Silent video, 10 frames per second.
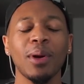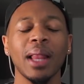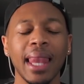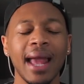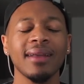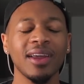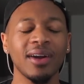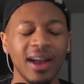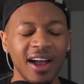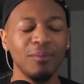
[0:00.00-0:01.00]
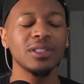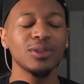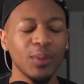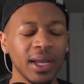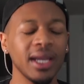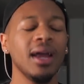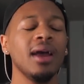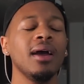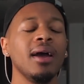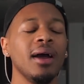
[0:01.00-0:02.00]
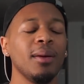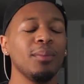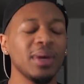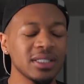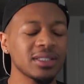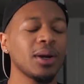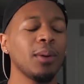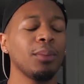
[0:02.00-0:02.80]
or lack thereof between Mr.